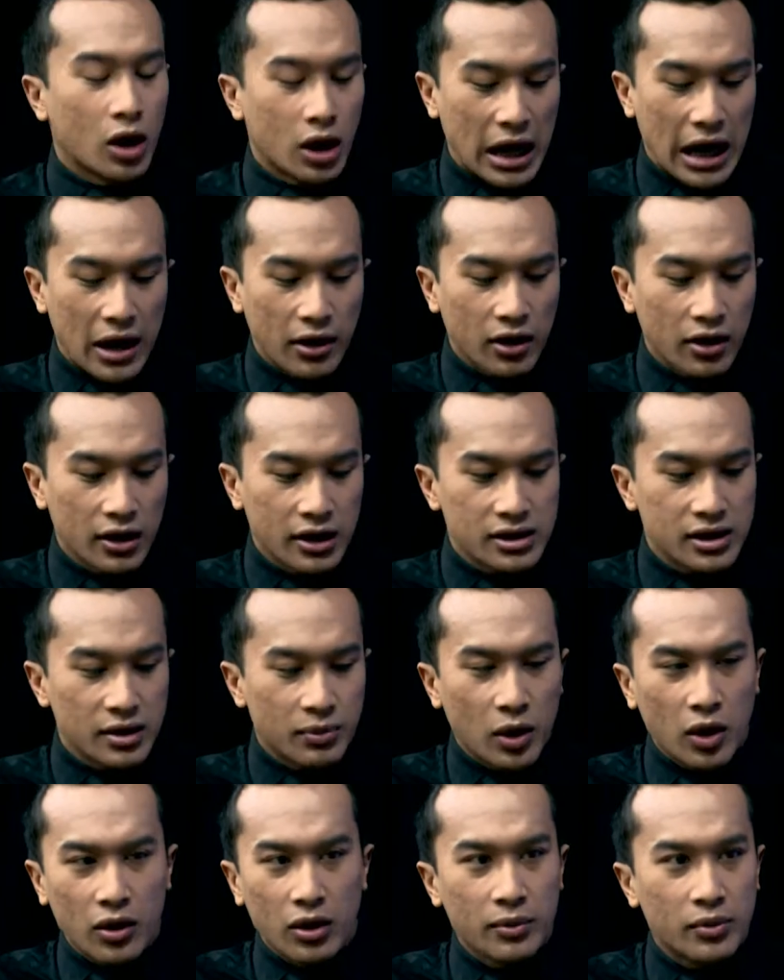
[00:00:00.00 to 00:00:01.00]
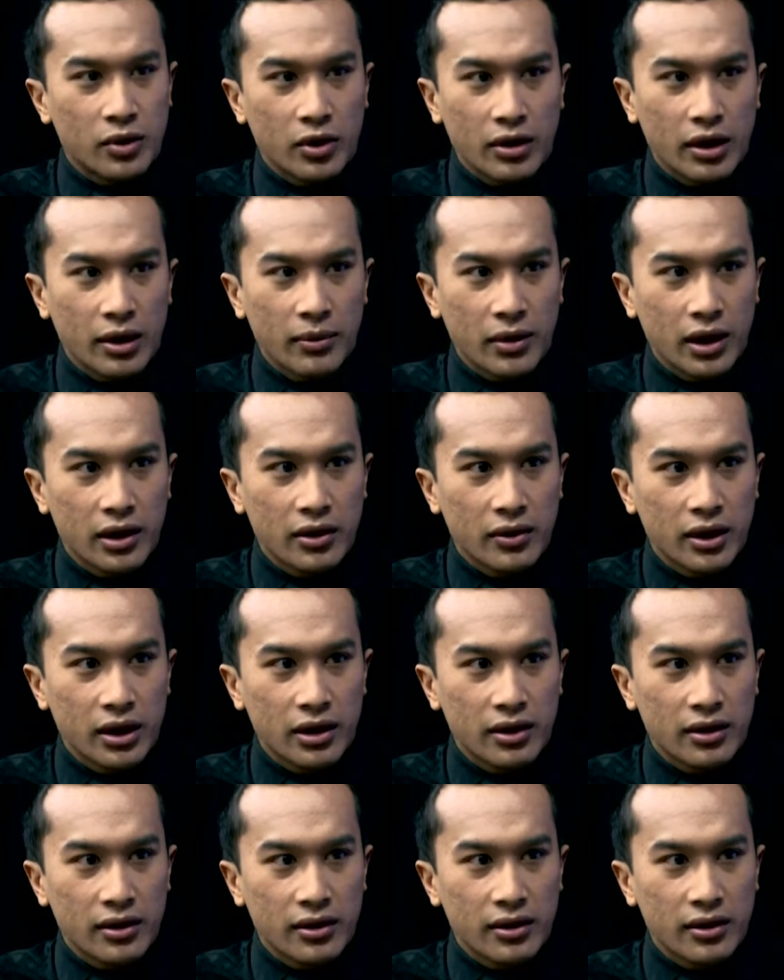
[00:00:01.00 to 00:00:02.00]
how long is the Poland program, by the way?
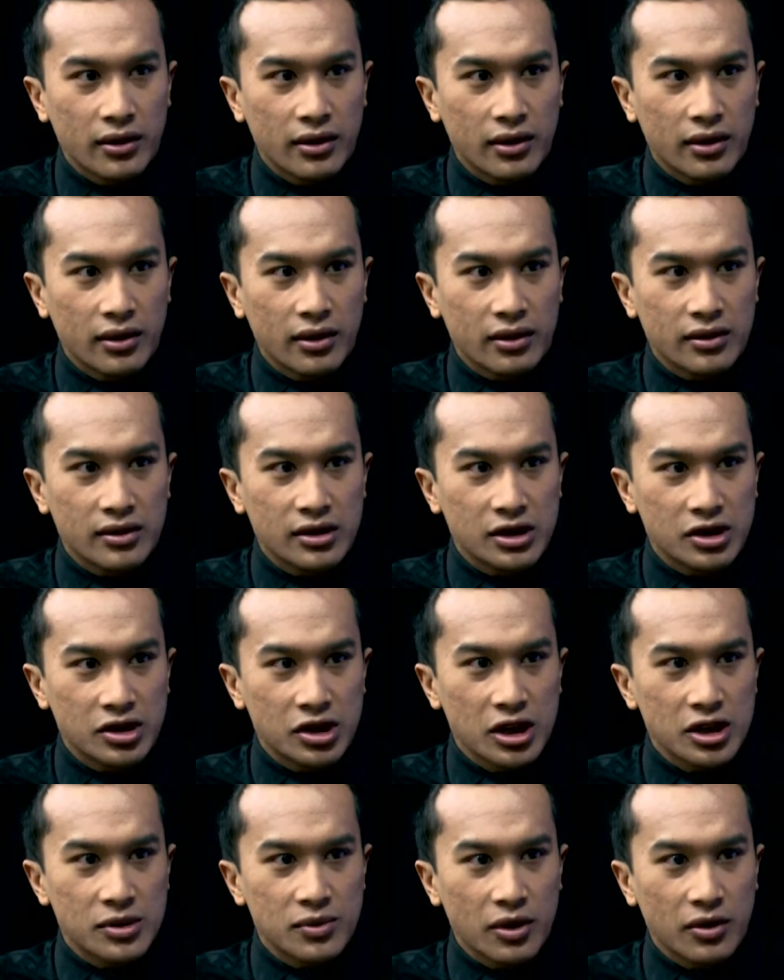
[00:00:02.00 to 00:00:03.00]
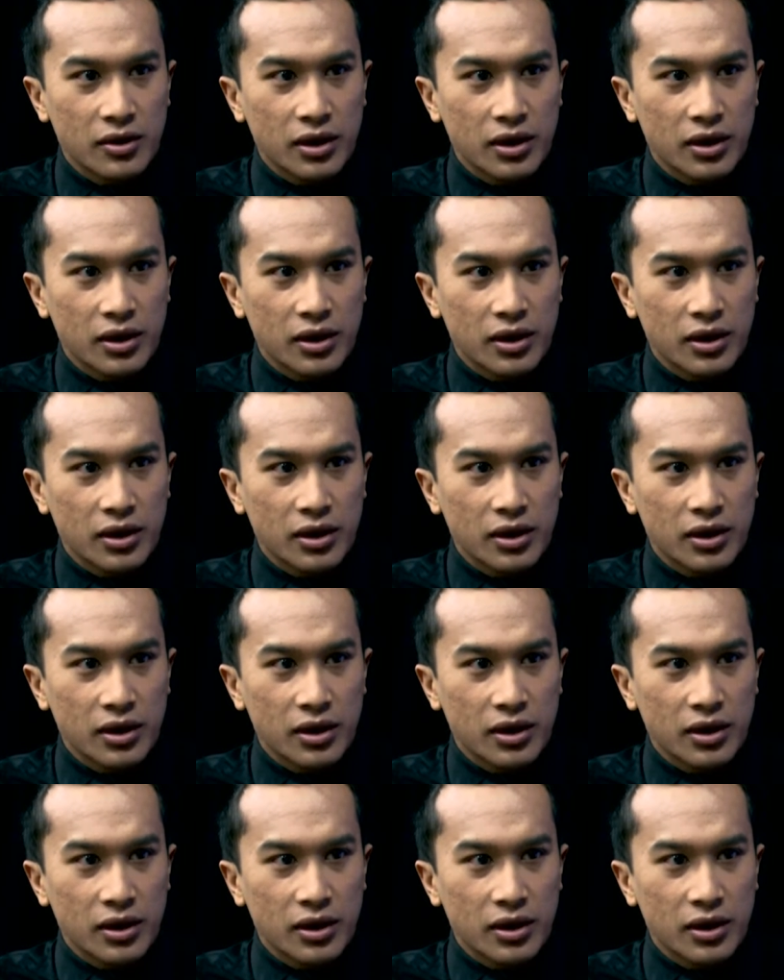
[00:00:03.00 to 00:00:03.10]
The exchange program?